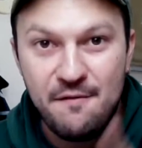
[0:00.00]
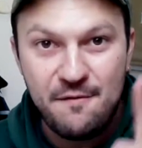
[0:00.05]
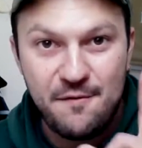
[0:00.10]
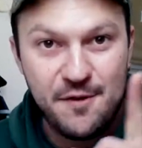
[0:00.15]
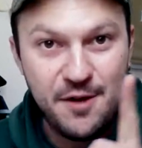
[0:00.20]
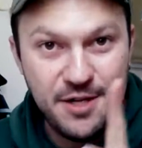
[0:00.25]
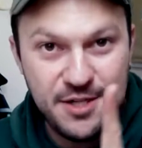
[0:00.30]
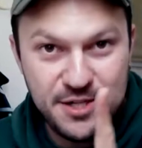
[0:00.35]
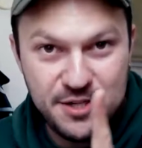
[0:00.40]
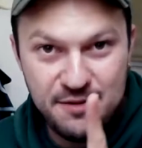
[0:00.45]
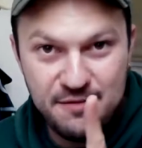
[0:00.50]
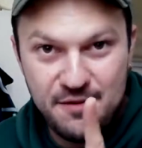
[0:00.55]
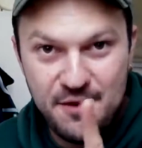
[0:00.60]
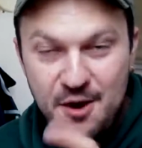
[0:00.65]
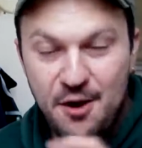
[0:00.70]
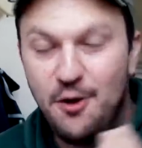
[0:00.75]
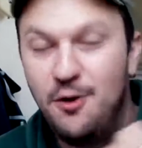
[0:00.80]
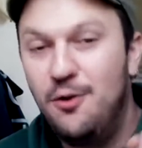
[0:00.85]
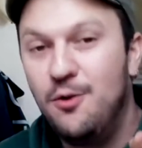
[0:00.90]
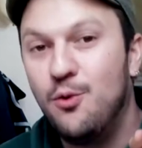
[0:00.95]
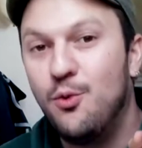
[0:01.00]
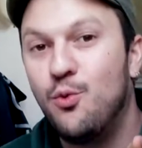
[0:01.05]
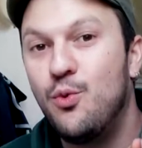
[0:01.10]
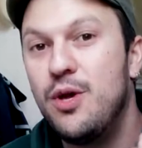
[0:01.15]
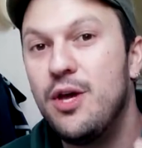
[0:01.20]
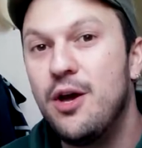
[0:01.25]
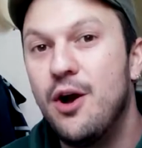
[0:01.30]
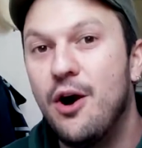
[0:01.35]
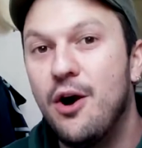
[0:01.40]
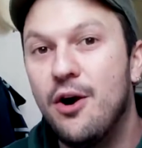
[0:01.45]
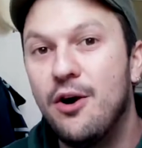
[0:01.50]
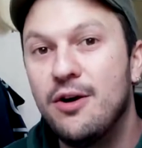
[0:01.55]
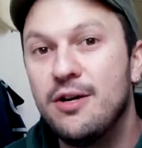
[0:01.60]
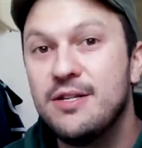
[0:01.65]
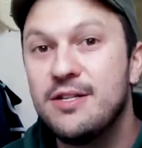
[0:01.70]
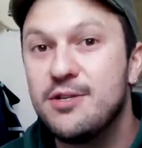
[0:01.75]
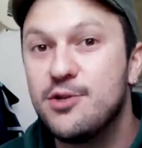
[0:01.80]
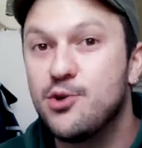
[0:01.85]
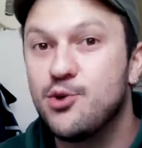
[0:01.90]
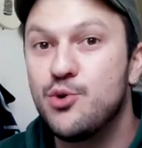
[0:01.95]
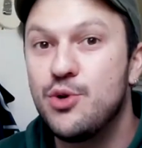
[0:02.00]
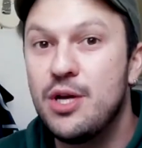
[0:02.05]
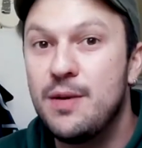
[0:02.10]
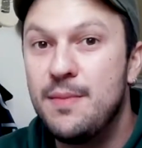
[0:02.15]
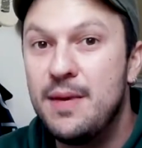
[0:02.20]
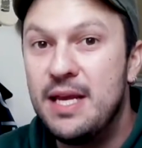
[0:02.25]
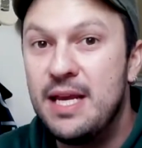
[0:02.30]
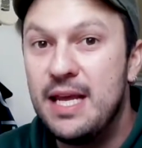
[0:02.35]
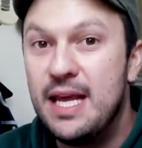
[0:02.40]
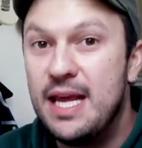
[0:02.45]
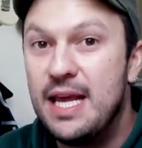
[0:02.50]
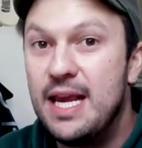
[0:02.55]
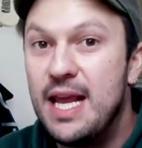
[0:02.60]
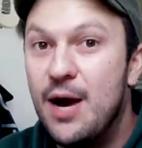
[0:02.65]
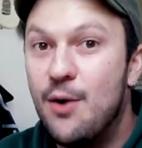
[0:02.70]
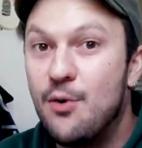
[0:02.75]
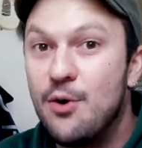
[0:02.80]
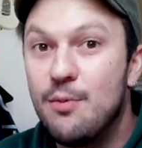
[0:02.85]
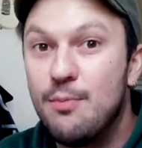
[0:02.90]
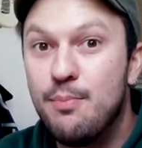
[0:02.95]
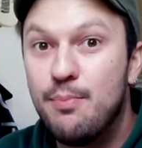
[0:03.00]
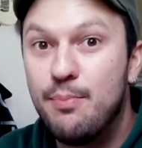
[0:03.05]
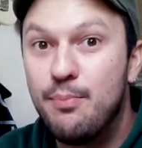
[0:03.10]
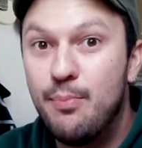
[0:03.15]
First of all, we are streaming in our